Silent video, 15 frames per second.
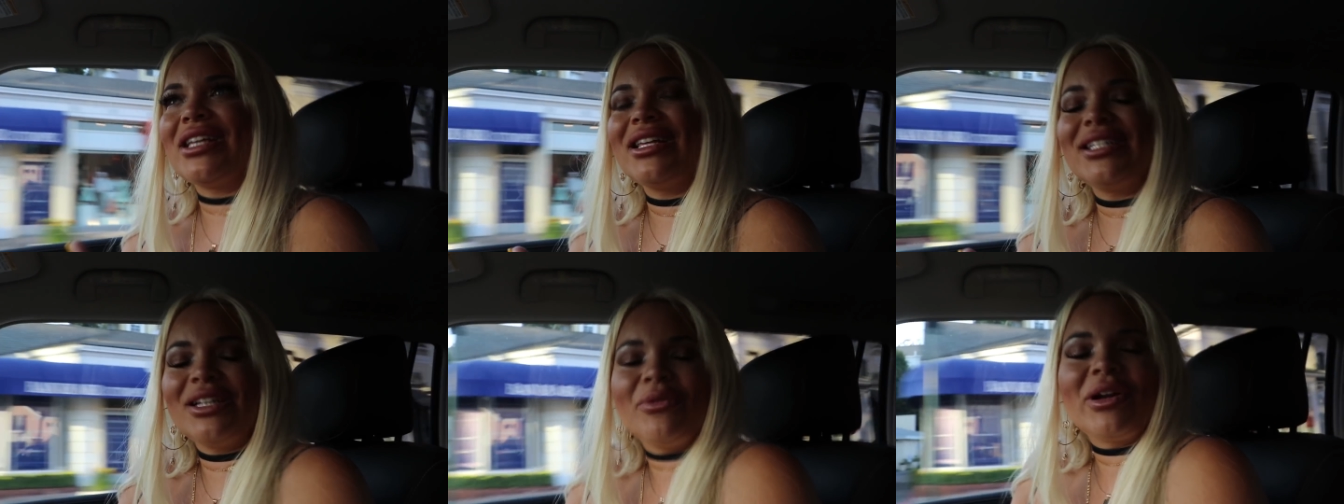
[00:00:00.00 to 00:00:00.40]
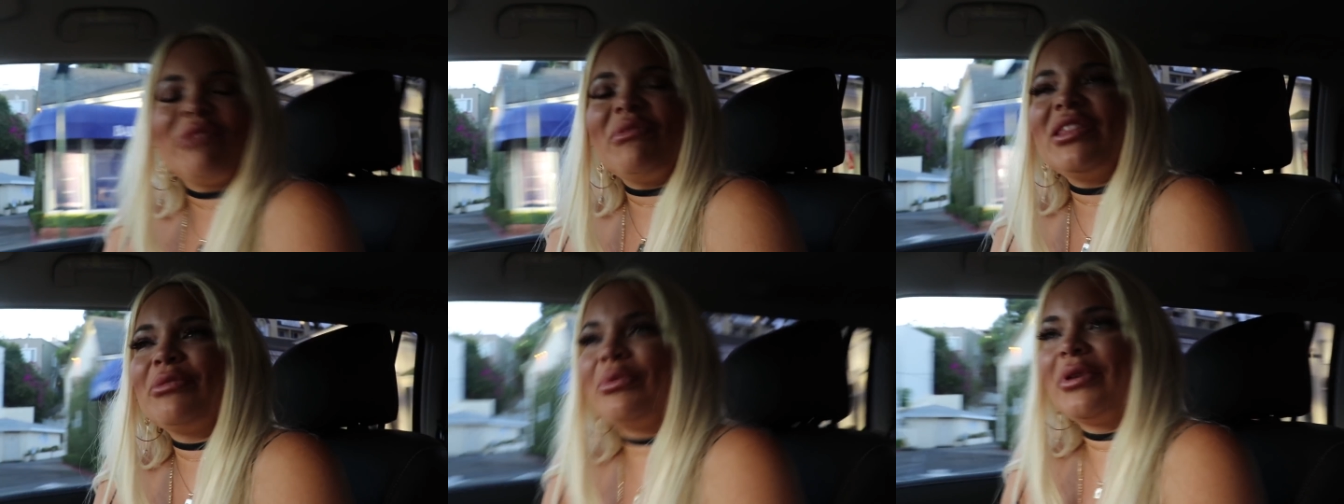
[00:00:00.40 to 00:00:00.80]
I like didn't want
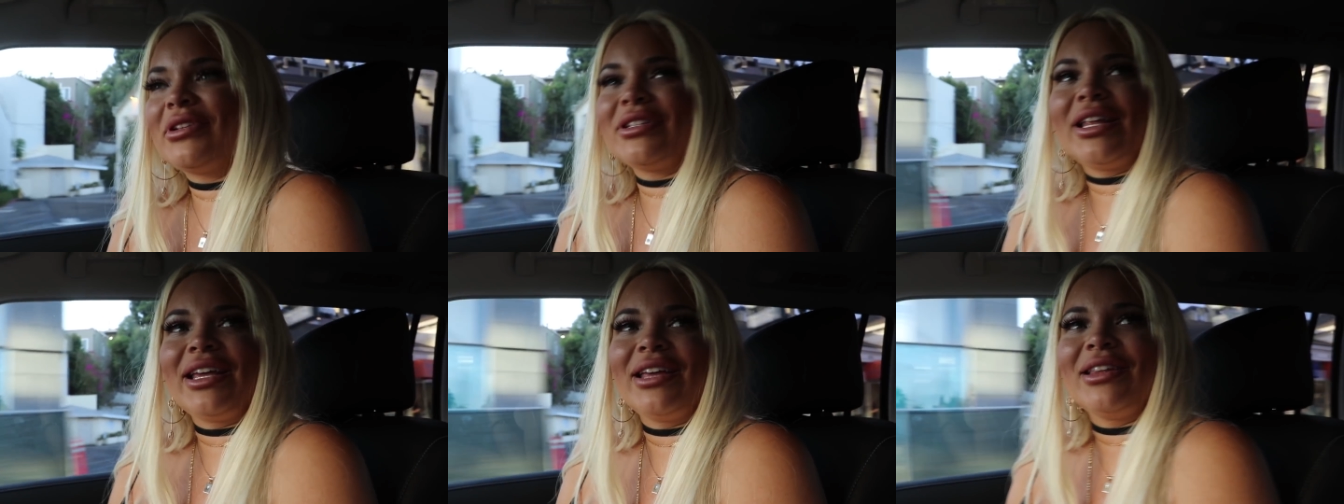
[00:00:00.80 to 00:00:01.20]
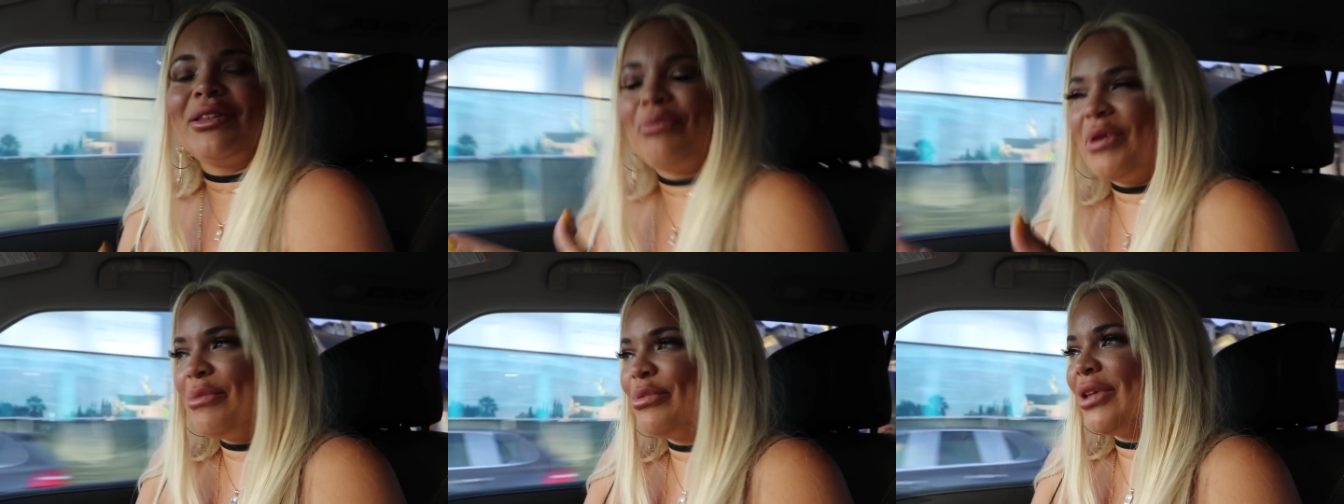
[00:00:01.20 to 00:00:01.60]
to meet the person, like
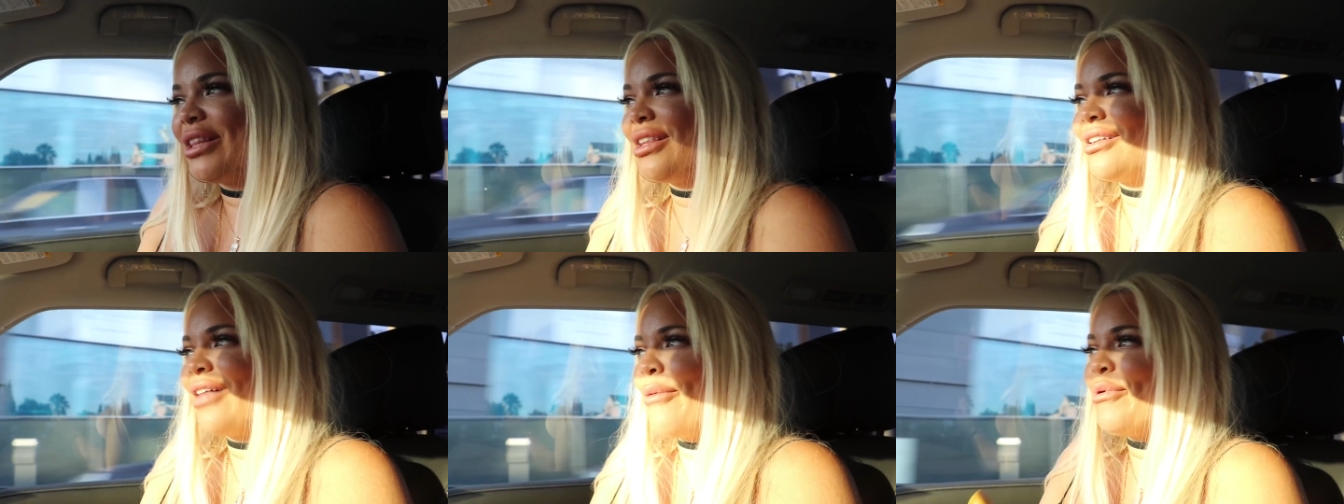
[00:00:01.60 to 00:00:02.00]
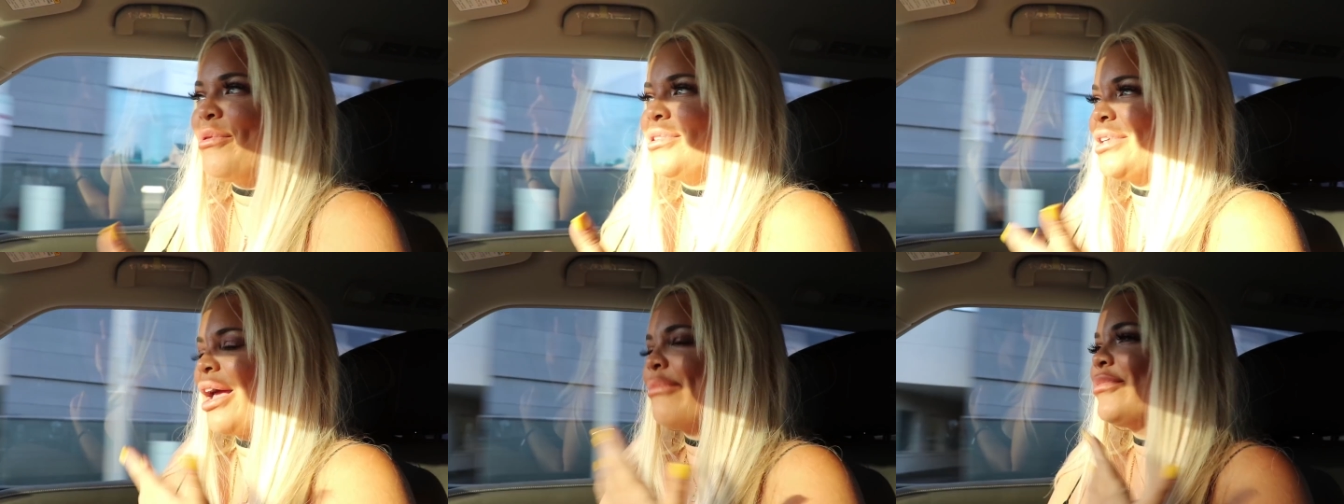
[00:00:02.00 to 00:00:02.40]
the people, like the clappy people.
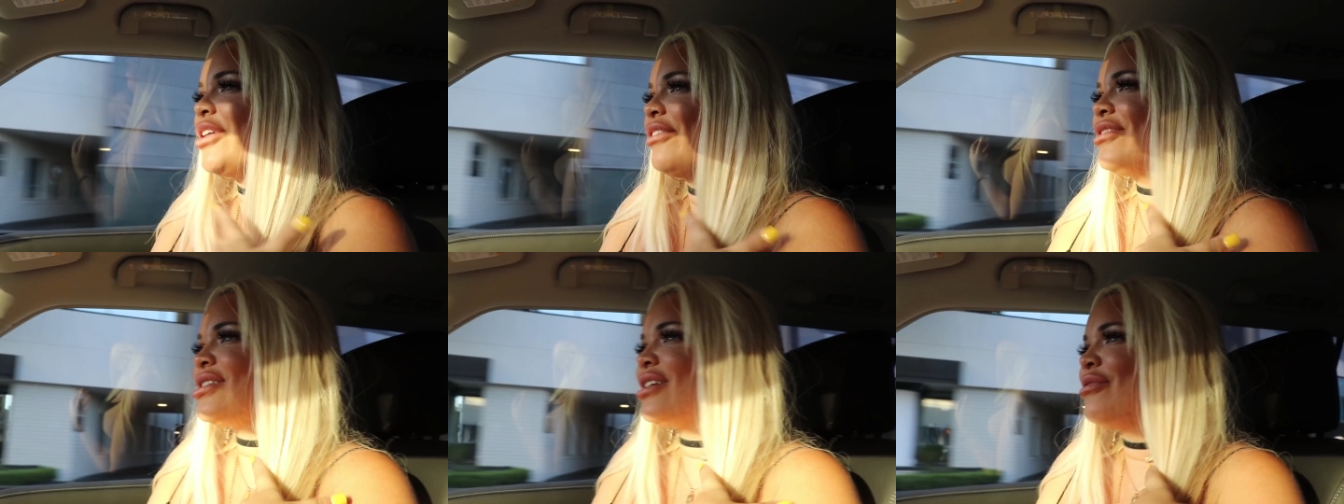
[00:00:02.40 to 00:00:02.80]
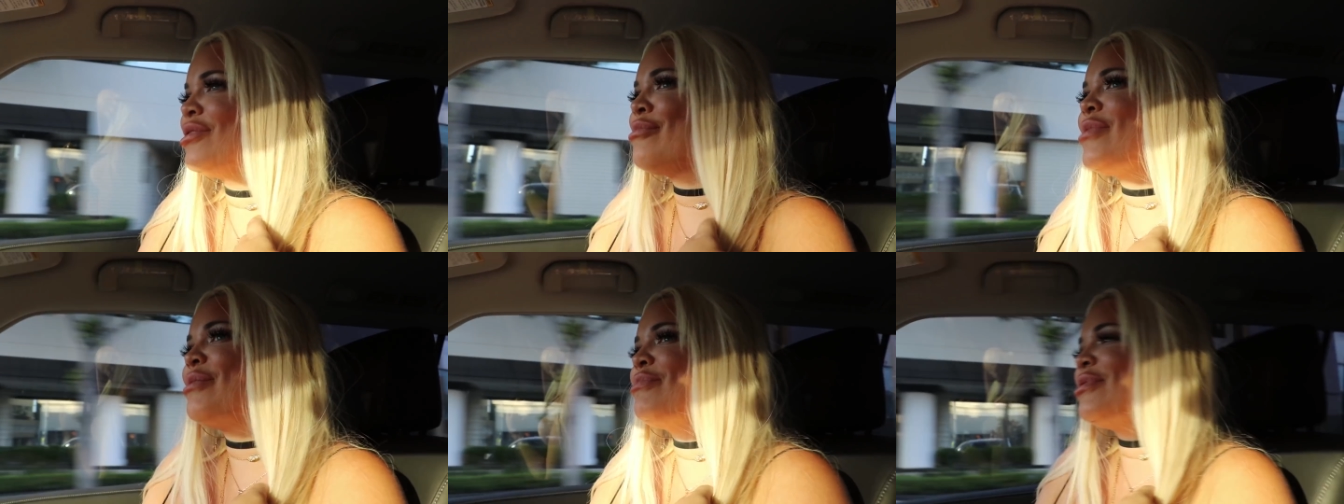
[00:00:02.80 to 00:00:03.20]
I was like, I'm nervous. I don't want to meet